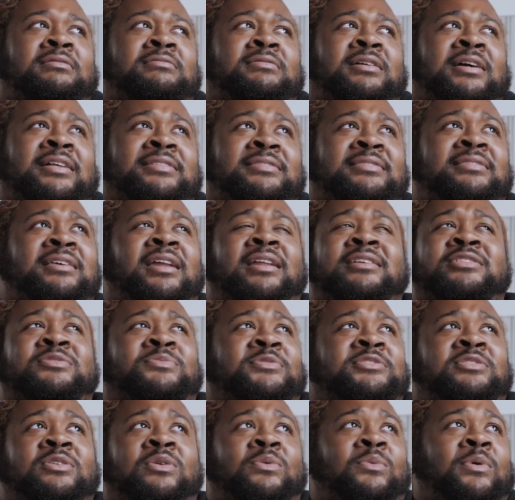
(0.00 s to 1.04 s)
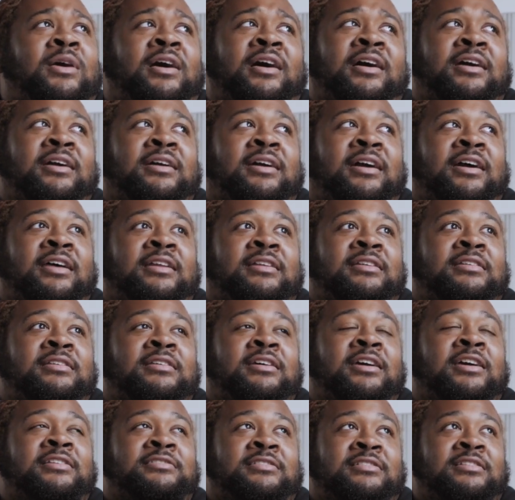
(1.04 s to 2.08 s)
instead I just went to Hawaii and
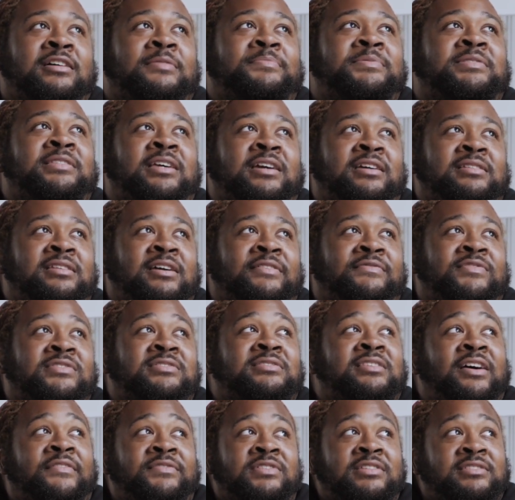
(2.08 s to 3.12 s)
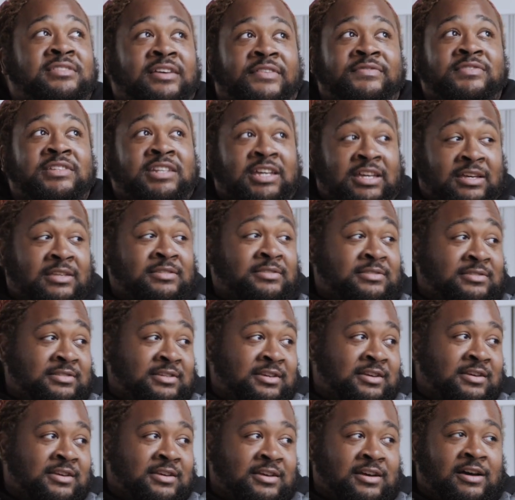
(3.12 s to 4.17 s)
ended up staying there for 77 days
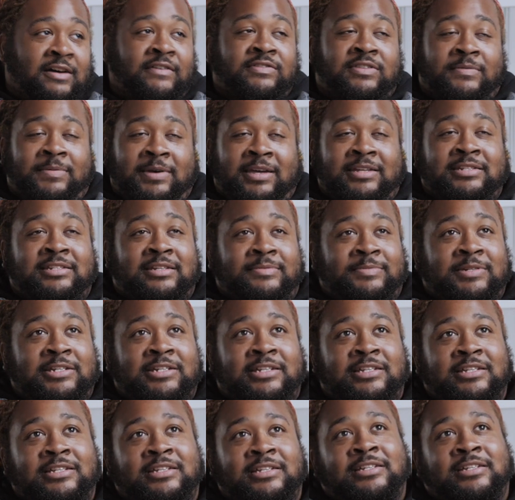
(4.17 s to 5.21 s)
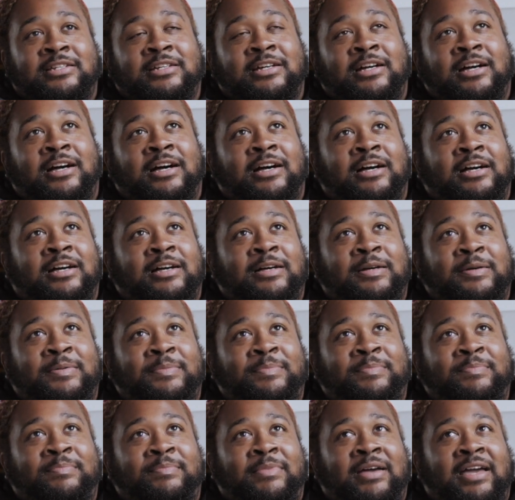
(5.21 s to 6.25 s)
of the pandemic. It
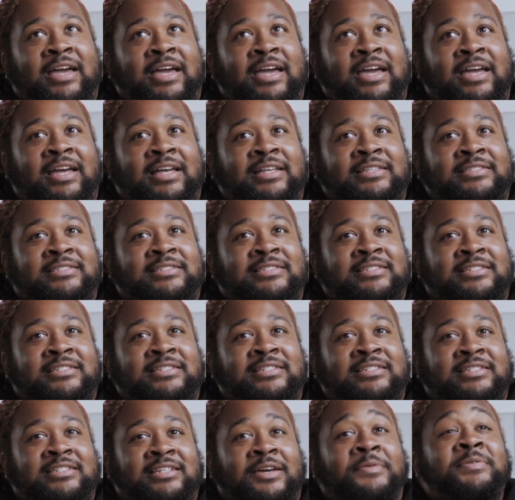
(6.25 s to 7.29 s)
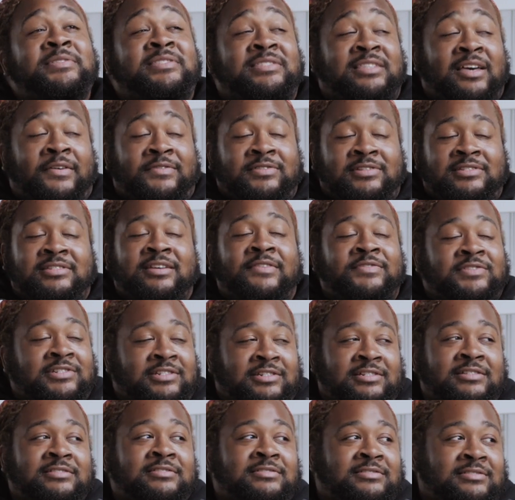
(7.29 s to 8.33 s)
was really 77 It was 77
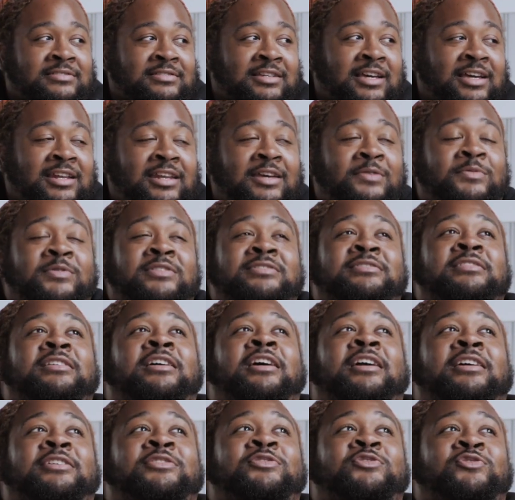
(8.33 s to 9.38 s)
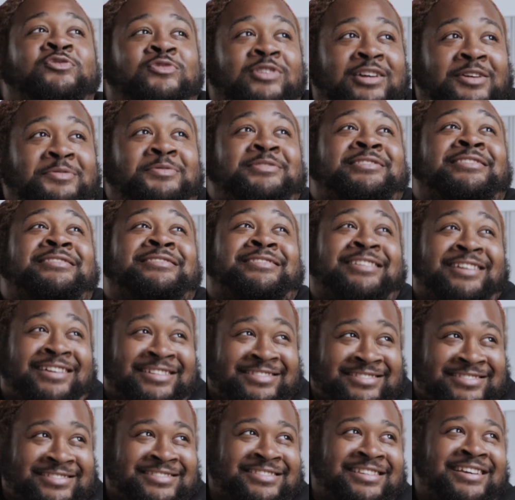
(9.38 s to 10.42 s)
days. And it was it was
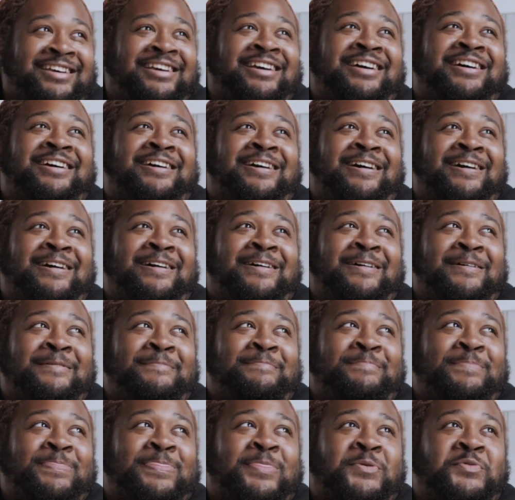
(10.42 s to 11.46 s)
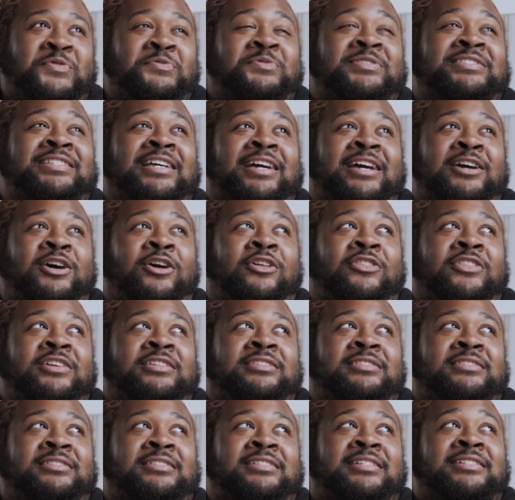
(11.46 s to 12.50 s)
intense. We were staying on
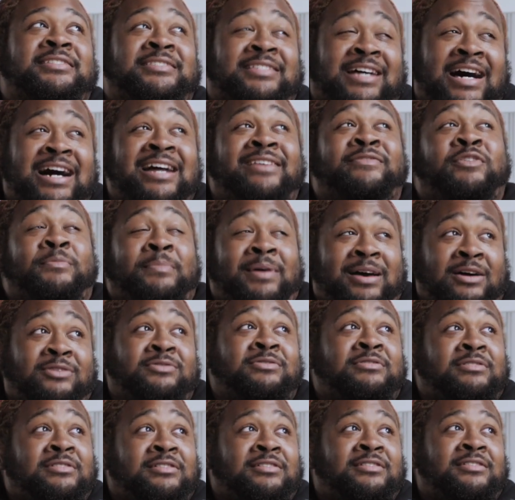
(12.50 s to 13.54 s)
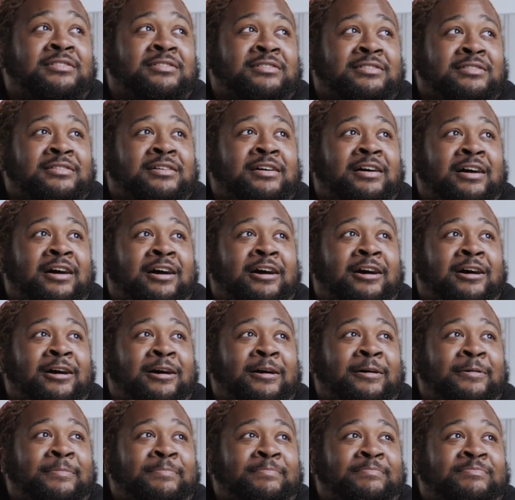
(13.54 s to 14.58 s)
the side of a mountain.
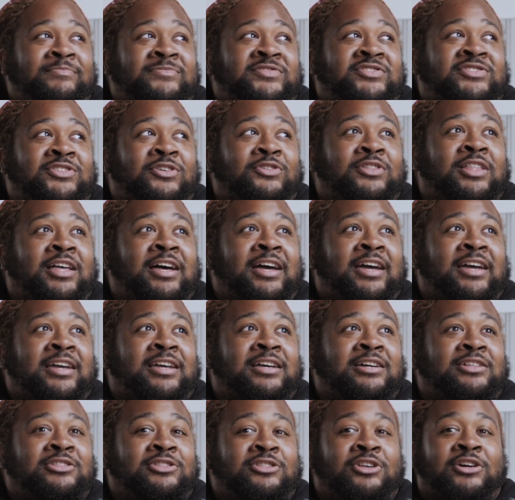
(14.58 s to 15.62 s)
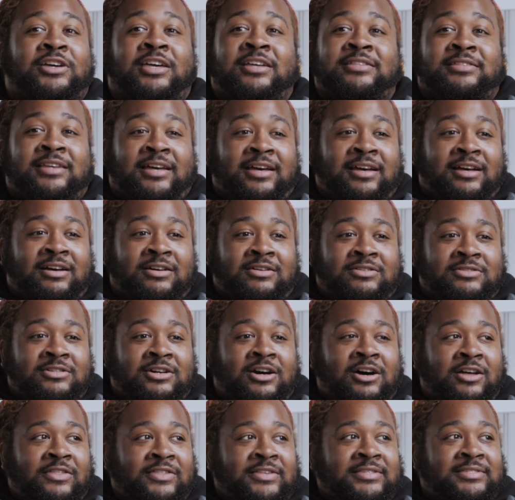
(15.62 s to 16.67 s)
So like looking down
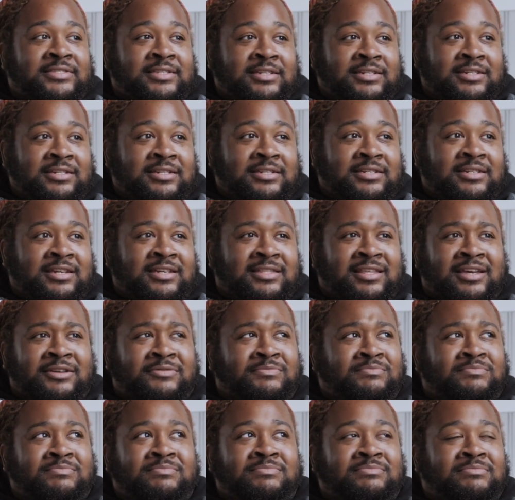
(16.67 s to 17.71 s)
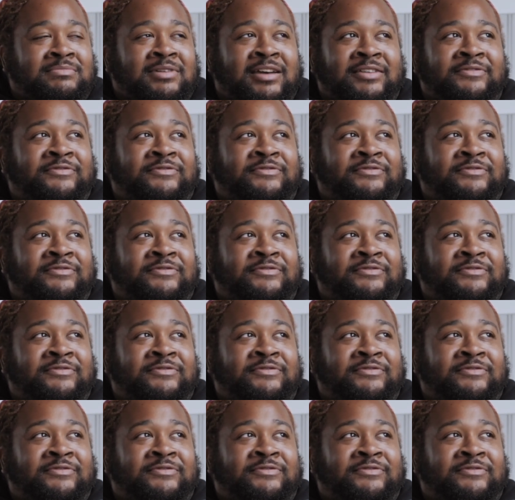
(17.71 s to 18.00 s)
on the city, and like it